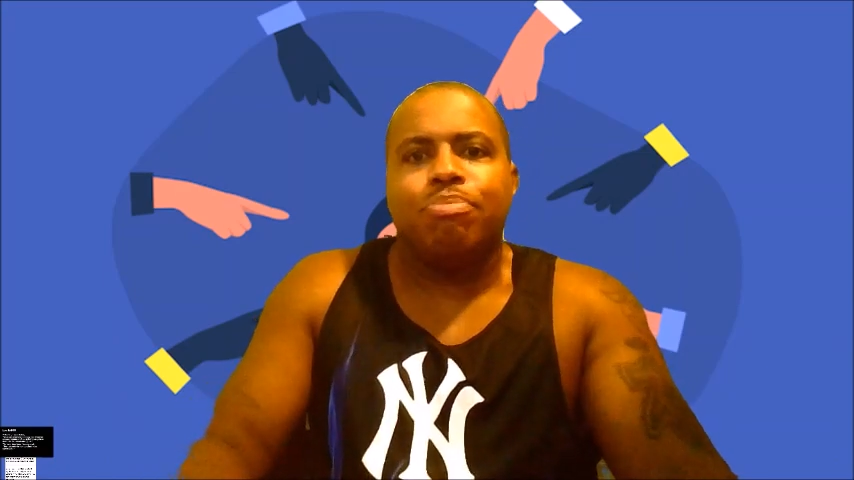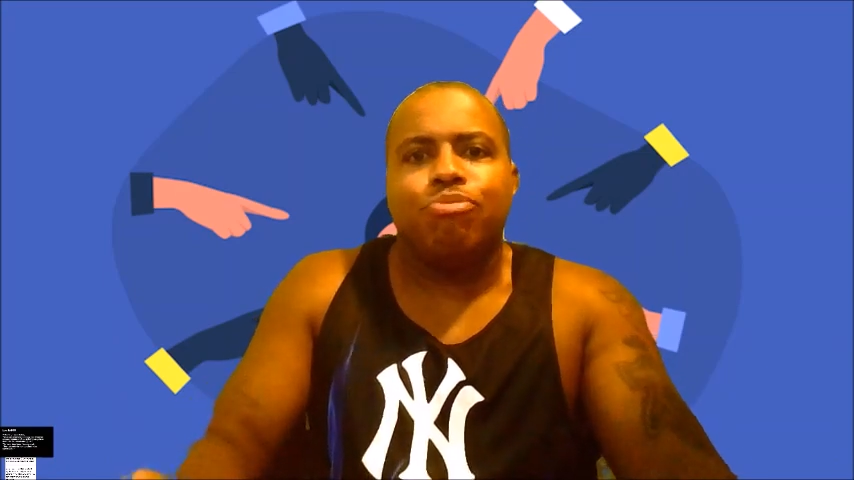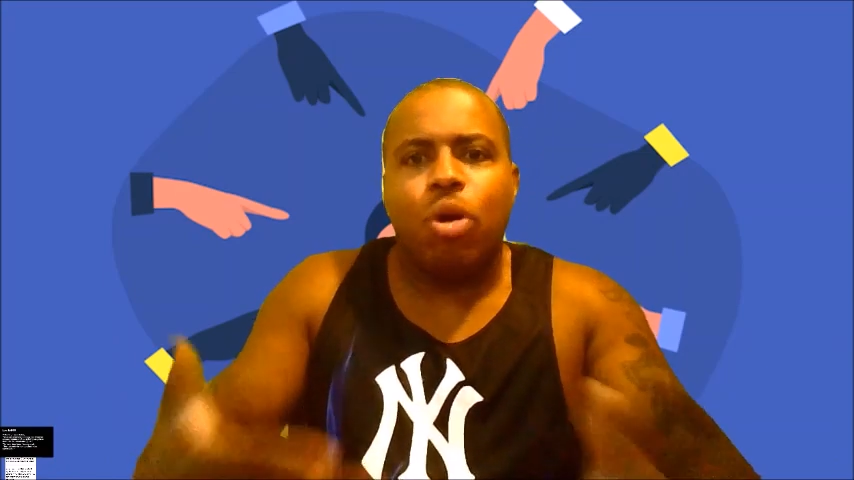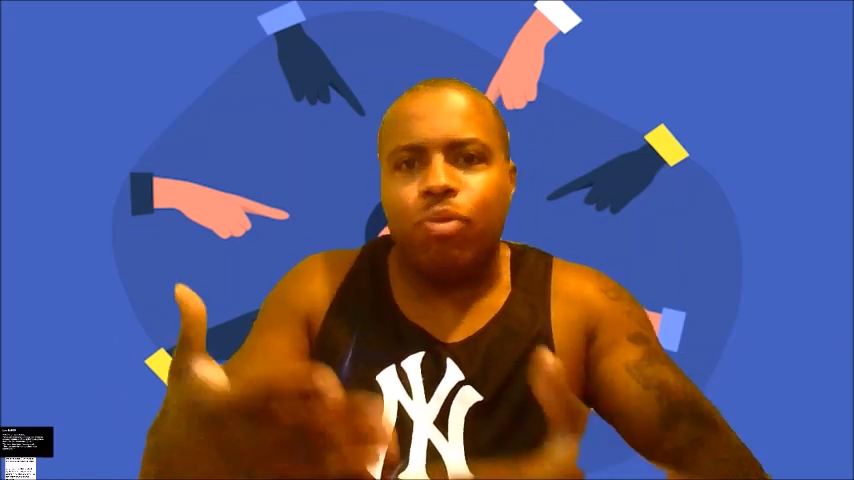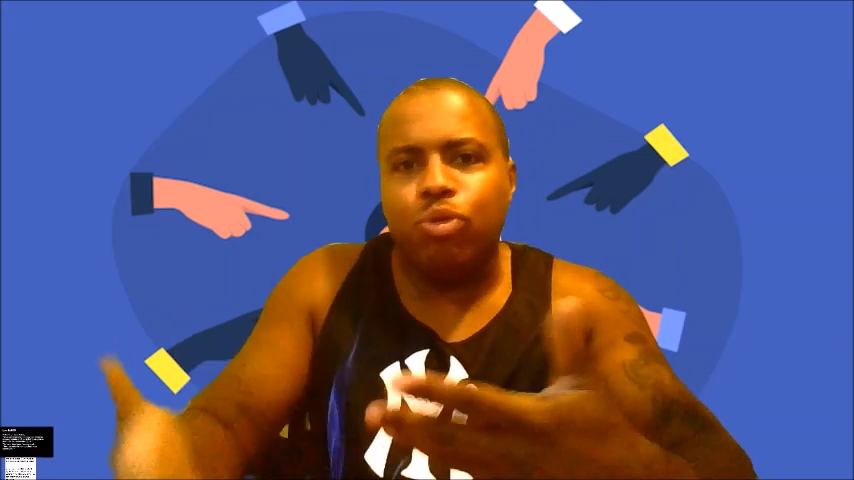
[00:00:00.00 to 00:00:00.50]

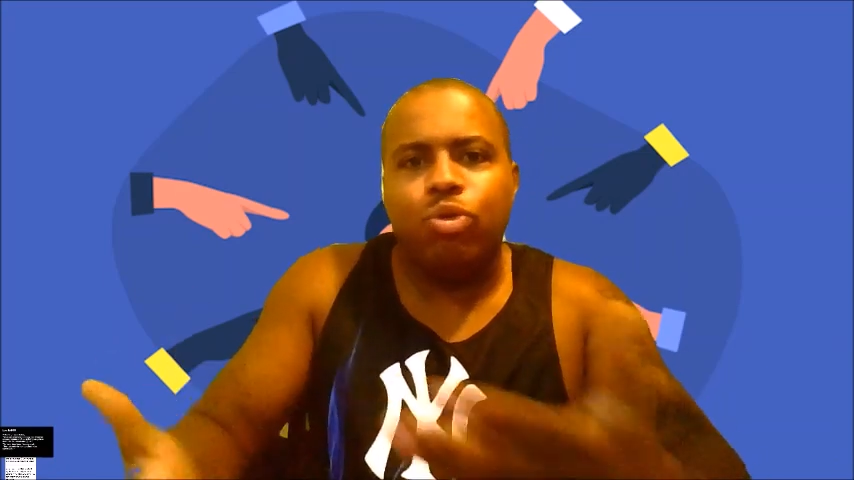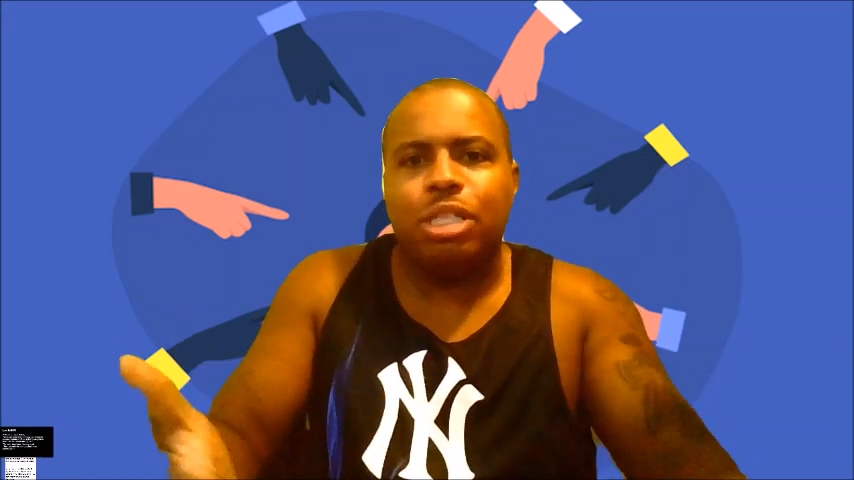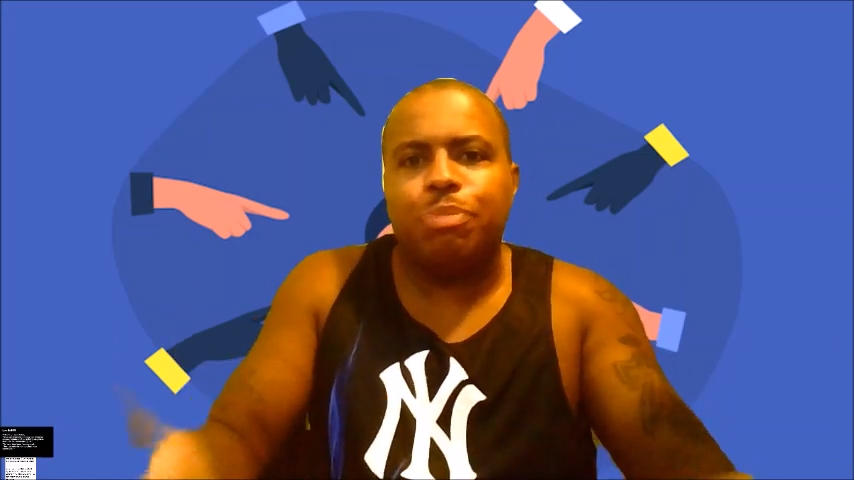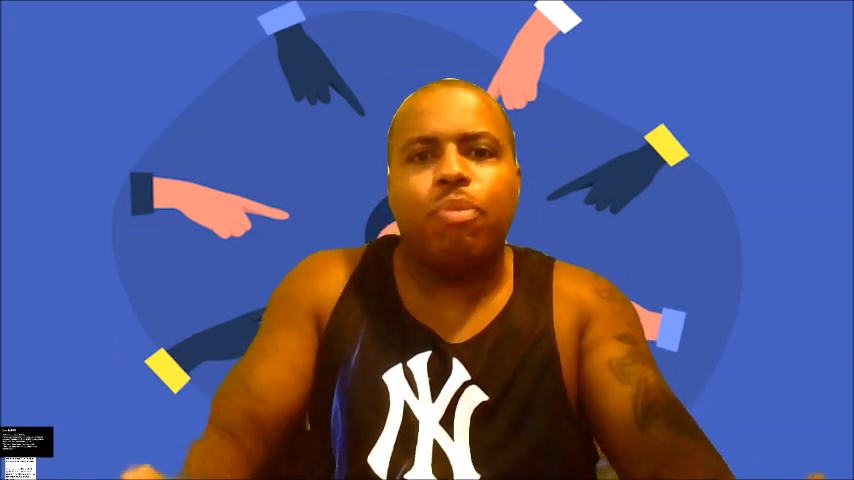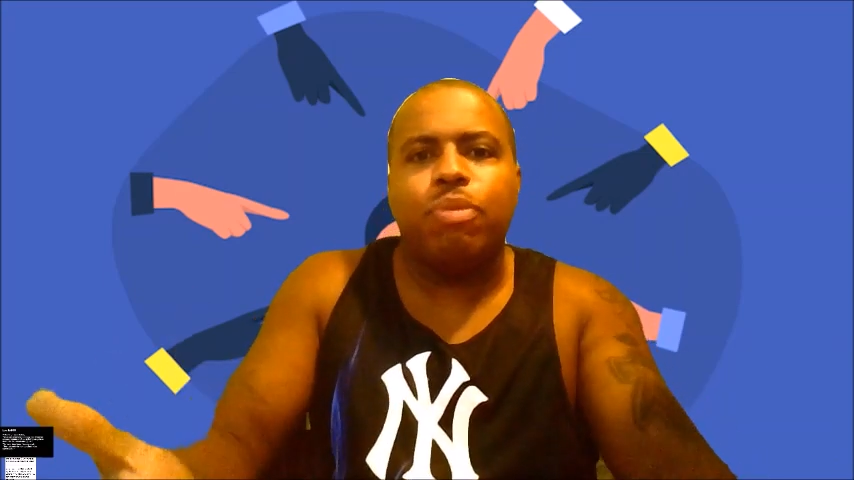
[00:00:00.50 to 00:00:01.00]
moral
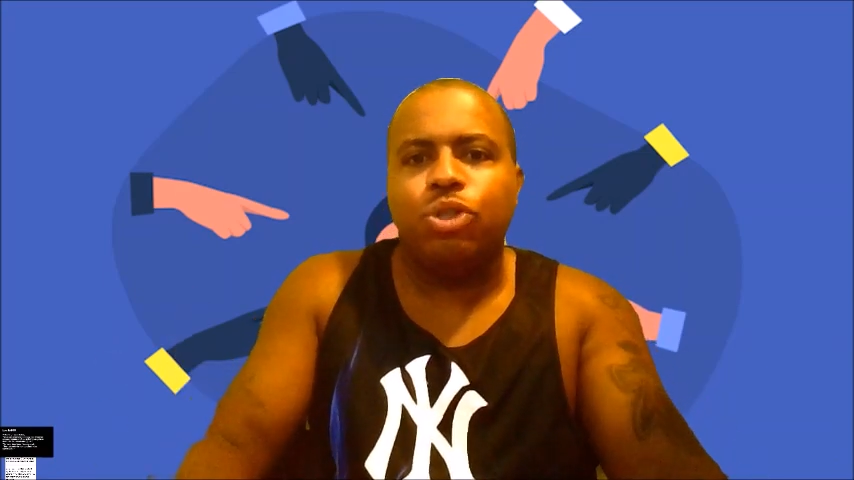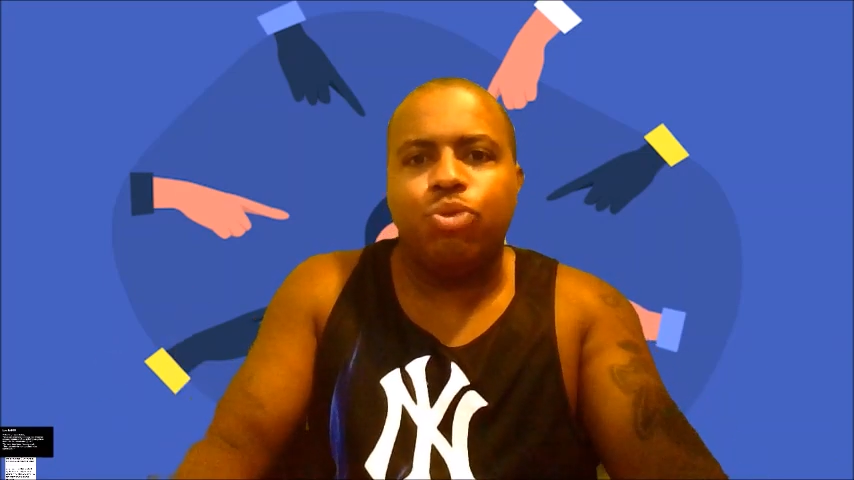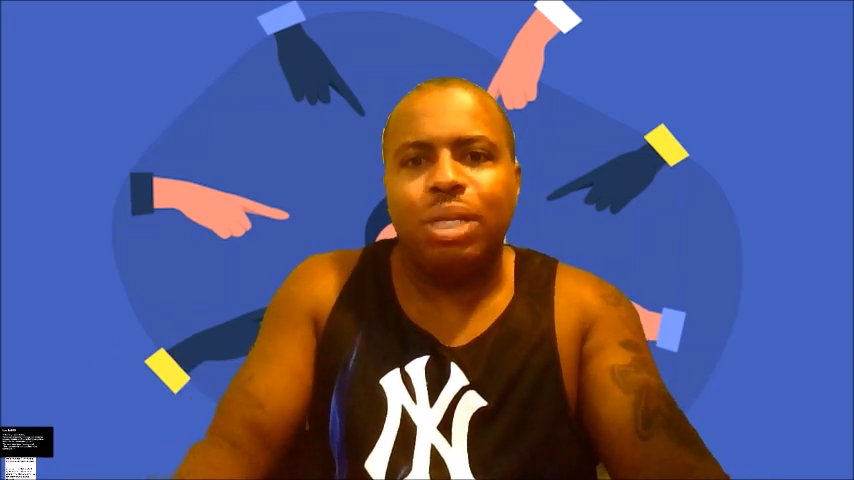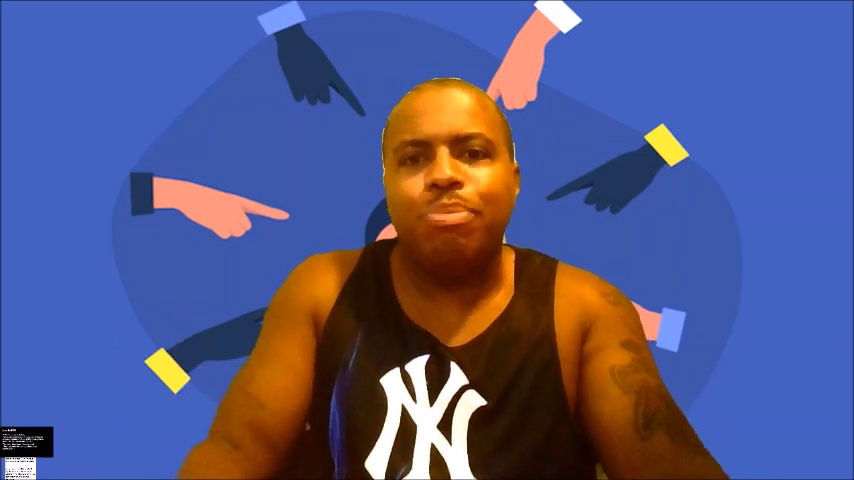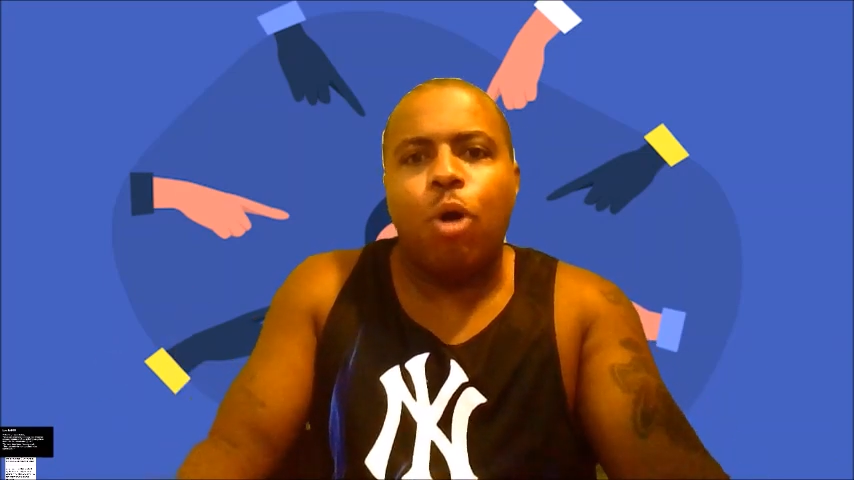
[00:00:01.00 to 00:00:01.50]
and spiritual and